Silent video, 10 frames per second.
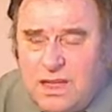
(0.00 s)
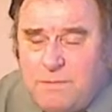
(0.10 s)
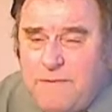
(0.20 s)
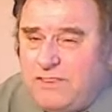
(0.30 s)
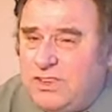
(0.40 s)

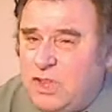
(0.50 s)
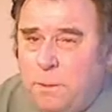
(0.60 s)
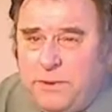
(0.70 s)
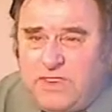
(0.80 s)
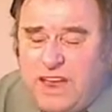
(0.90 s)
Imagine
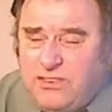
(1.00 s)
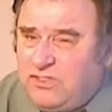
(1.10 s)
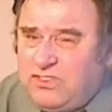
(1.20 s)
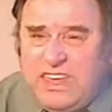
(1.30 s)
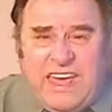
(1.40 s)
no
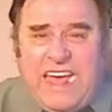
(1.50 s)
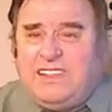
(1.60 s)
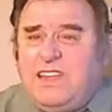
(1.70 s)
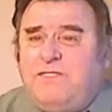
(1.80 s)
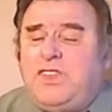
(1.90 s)
possessions.
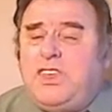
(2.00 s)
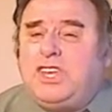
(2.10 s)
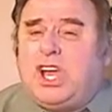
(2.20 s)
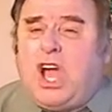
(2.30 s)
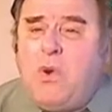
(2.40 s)
He lived in the
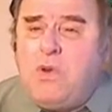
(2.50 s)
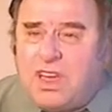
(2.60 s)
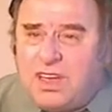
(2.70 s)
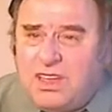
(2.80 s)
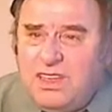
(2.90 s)

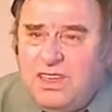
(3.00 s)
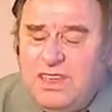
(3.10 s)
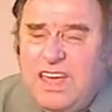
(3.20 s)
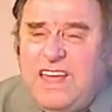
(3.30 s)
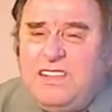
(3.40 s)
Dakota.
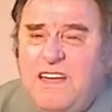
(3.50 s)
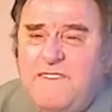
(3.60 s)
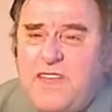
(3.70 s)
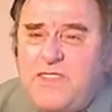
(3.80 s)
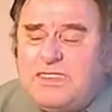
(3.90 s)
He
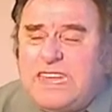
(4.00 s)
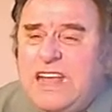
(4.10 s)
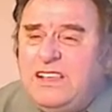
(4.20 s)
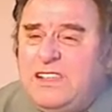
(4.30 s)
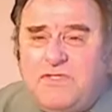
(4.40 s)
lived
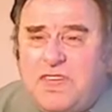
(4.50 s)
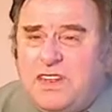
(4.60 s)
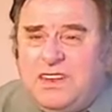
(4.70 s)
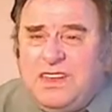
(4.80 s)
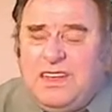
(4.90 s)

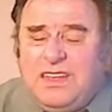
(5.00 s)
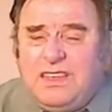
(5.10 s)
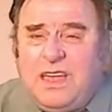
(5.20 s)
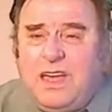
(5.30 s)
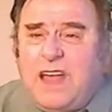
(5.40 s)
in
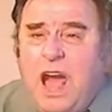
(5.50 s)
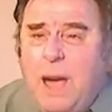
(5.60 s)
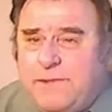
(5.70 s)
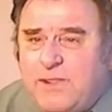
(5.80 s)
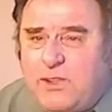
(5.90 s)

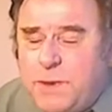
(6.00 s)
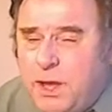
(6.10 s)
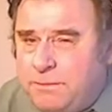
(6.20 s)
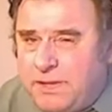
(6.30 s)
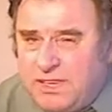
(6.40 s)
opulence
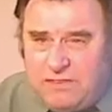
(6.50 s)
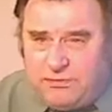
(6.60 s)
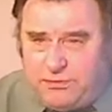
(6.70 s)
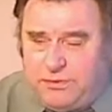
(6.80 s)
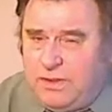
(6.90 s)
beyond
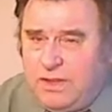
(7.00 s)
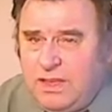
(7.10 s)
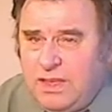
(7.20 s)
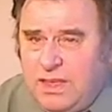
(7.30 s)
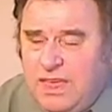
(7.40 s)
belief.
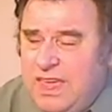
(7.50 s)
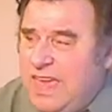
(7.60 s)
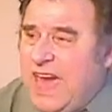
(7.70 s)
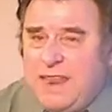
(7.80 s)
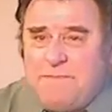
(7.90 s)

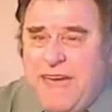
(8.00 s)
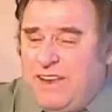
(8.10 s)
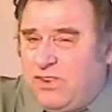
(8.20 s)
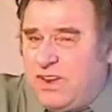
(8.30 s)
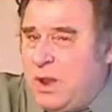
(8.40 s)
He had a
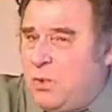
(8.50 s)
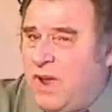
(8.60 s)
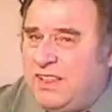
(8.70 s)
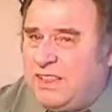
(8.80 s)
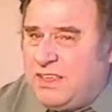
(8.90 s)
mansion near where
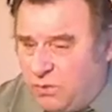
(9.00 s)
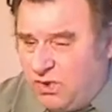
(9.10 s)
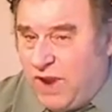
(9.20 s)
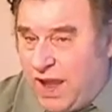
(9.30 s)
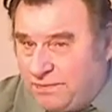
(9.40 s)
I live,
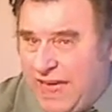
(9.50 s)
where I'm